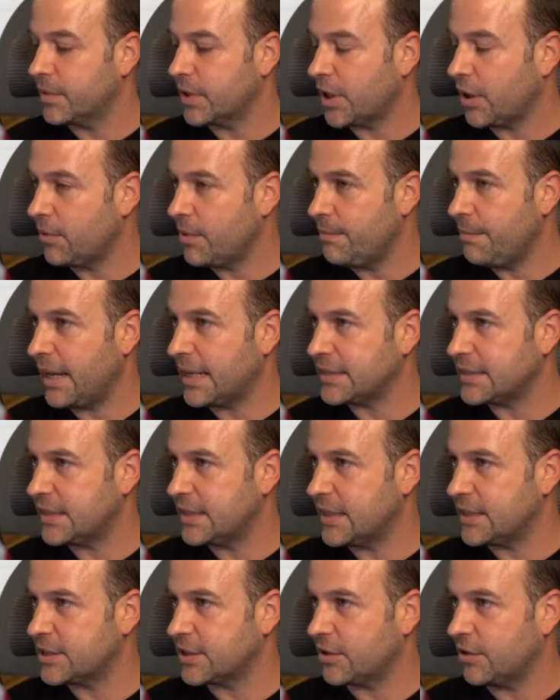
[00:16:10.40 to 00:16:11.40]
going back to
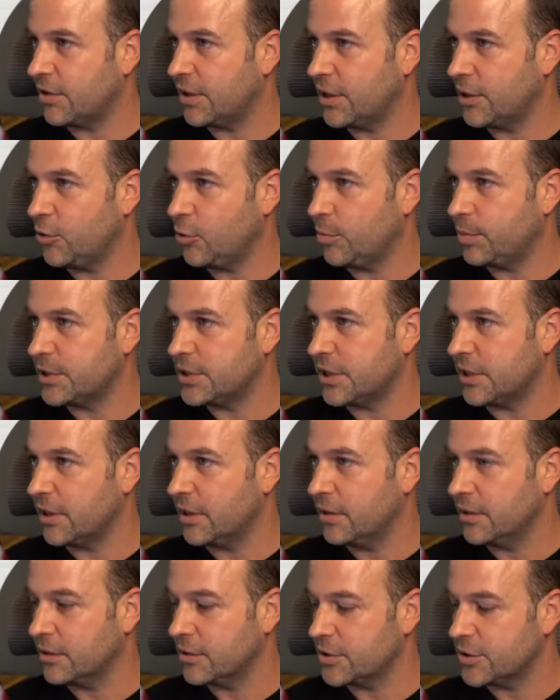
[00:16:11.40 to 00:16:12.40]
this guy, the
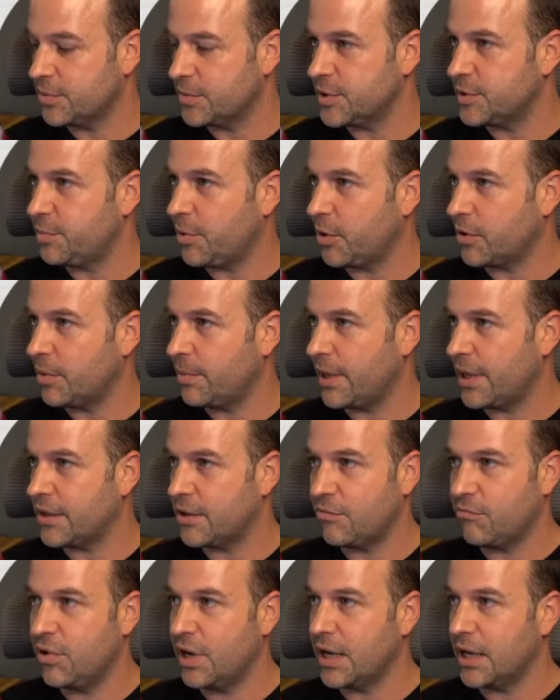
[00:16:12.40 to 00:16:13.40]
orbiter, because we spoke about
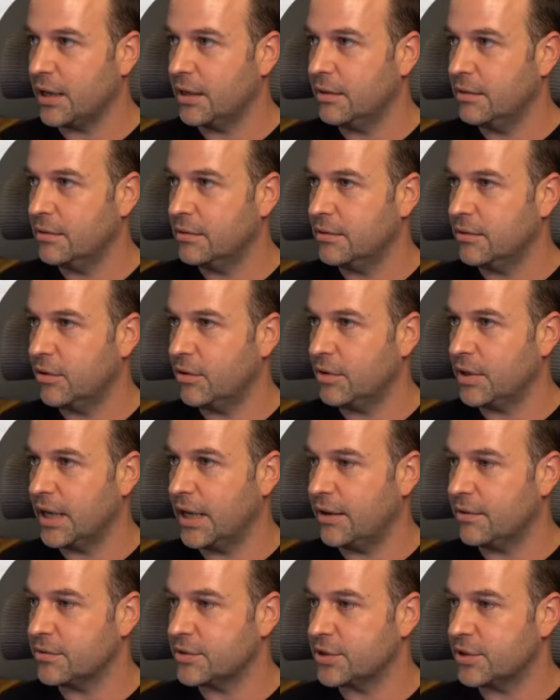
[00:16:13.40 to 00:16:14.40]
the ring on
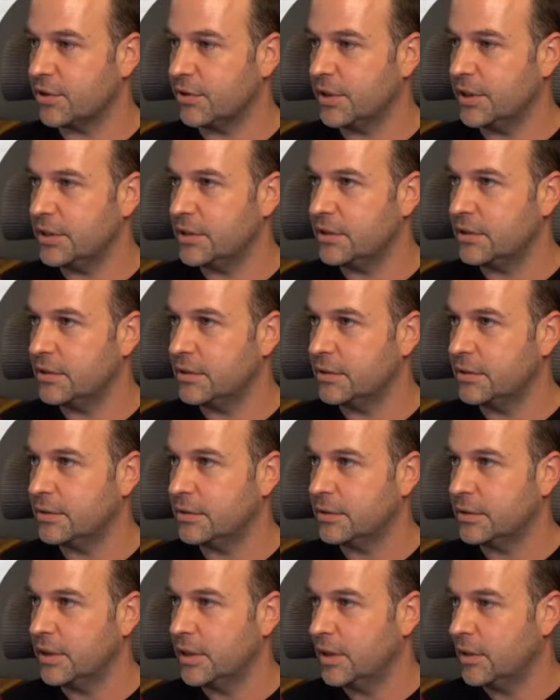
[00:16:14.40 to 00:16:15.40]
the outside,
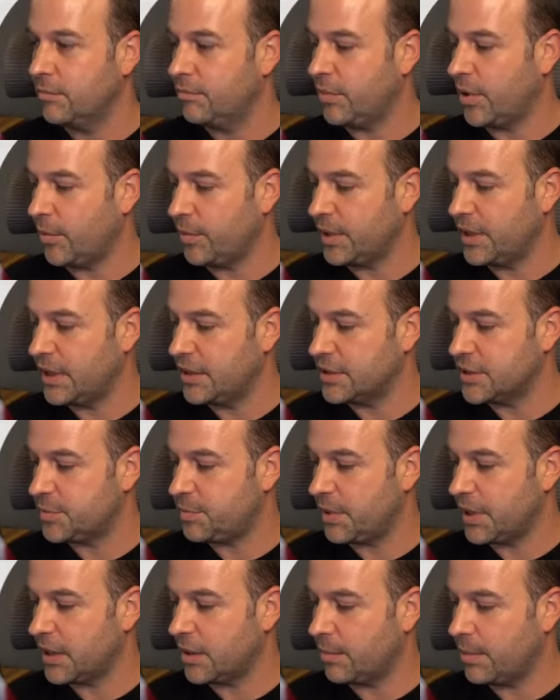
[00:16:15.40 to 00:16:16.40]
but we didn't
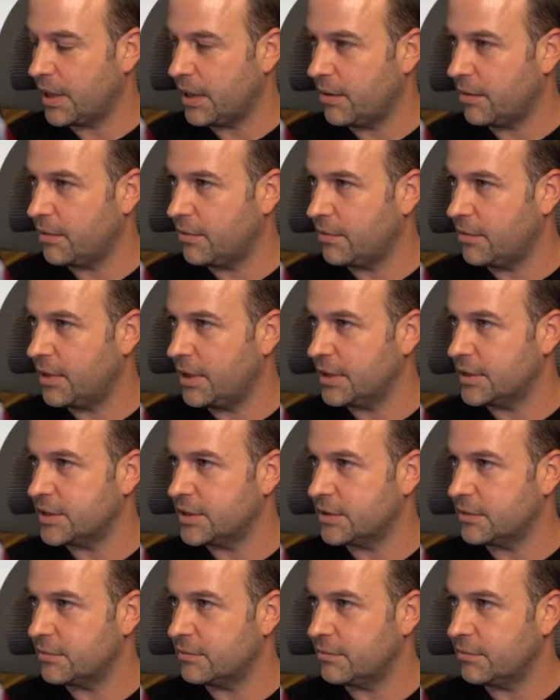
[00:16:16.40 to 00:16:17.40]
speak about
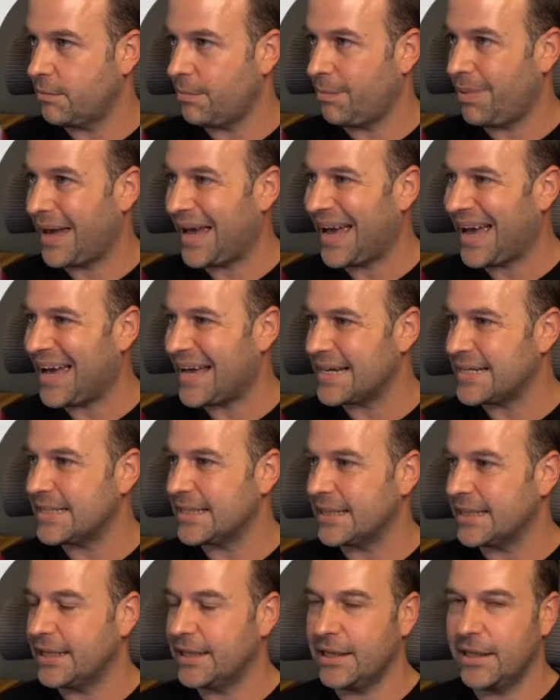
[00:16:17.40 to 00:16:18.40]
this
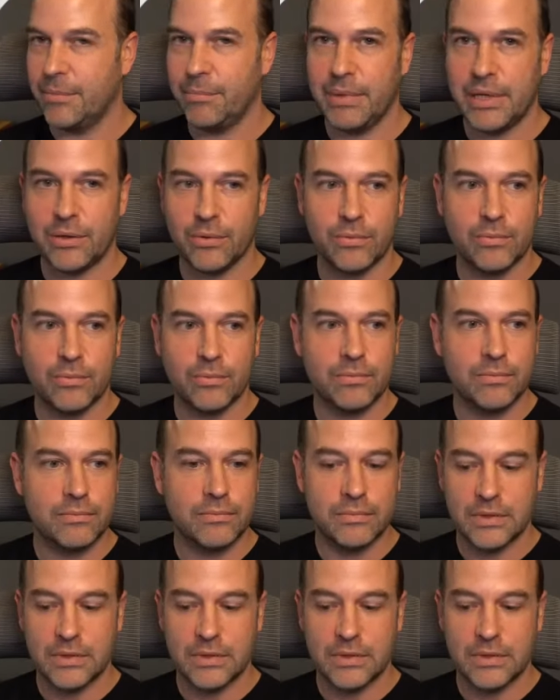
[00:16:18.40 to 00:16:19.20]
pad in the middle.